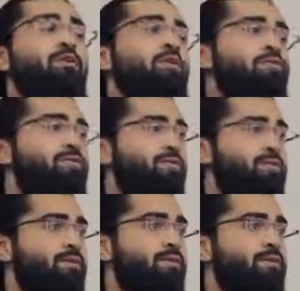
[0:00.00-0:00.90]
know of.
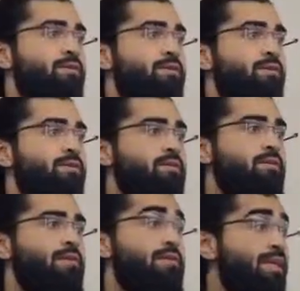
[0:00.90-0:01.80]

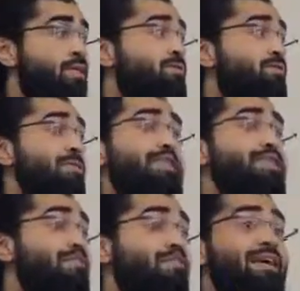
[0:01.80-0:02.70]
Literally, and
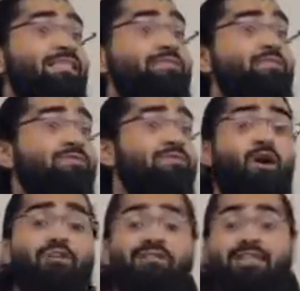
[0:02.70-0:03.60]
it's amazing because
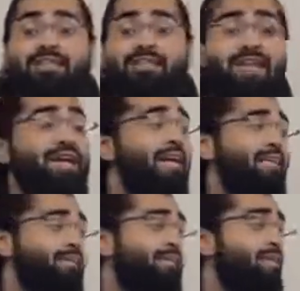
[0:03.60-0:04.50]
after
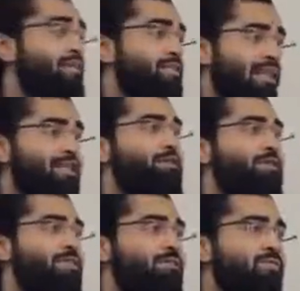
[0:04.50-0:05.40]
decades,
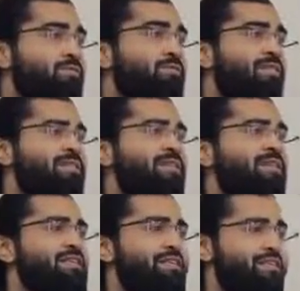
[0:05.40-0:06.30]
centuries of
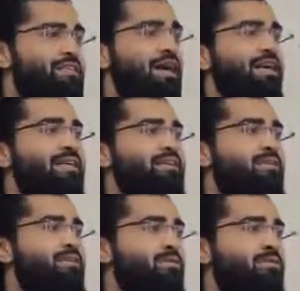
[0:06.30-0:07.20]
research and science
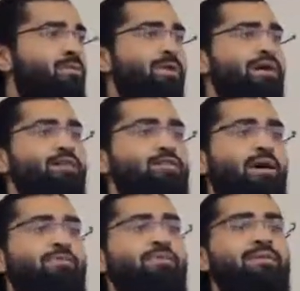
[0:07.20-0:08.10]
and toil and
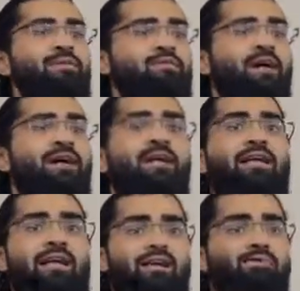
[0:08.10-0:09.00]
trouble and sweat,
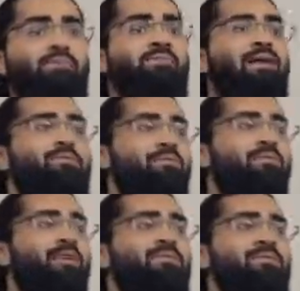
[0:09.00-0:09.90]
we've been able to
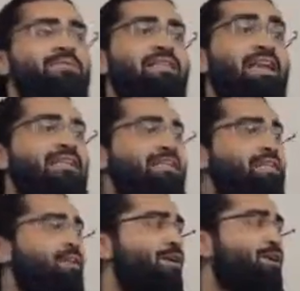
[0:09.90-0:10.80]
develop things like the
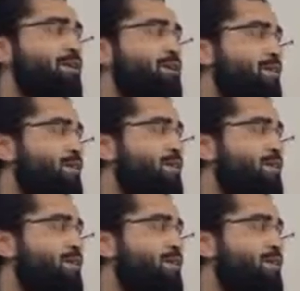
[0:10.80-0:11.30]
SD card